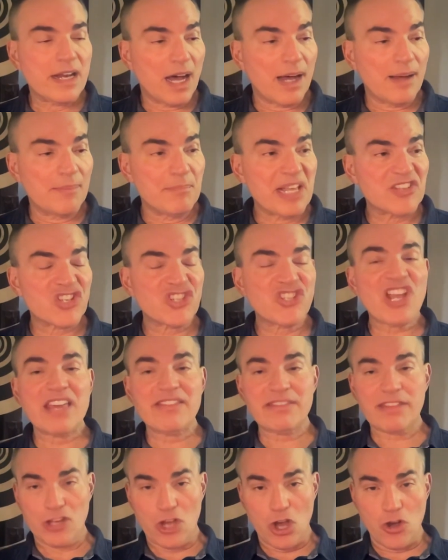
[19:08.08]

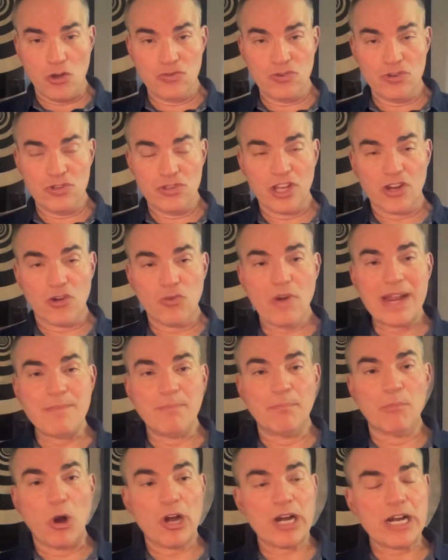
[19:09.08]
Seth Godin, the great
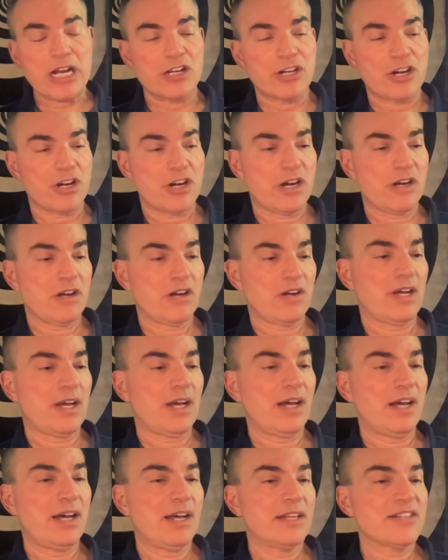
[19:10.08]
marketer,
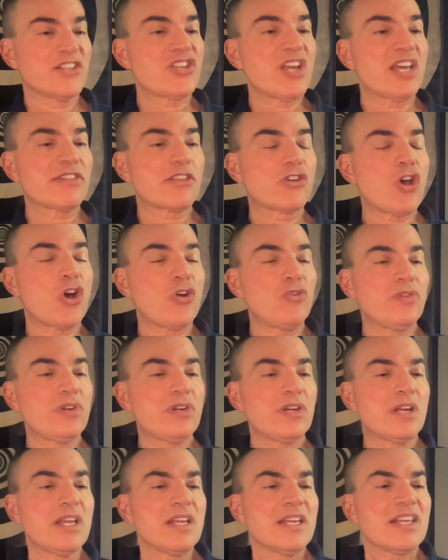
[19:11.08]
Seth
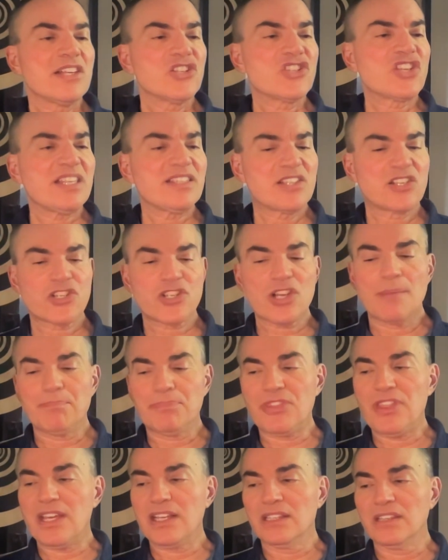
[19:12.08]
Godin said
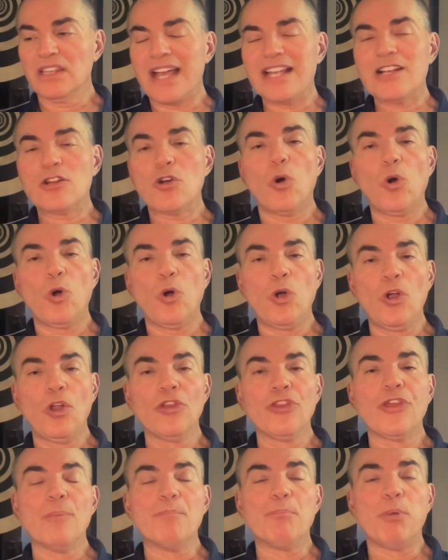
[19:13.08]
something like, all
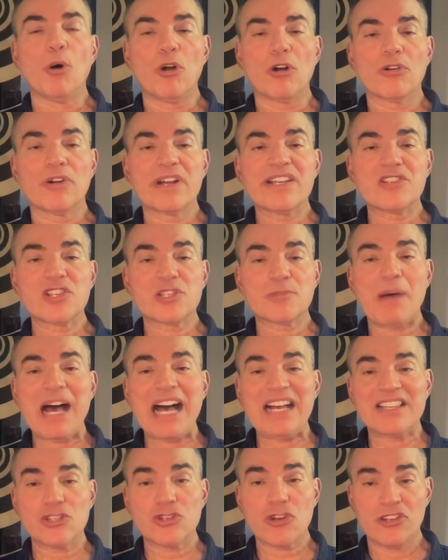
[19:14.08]
the boring
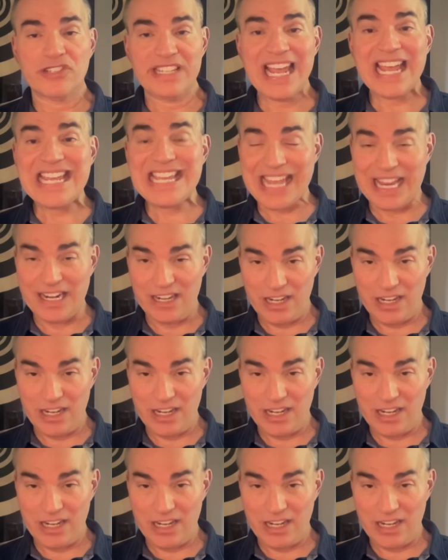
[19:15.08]
spots are taken.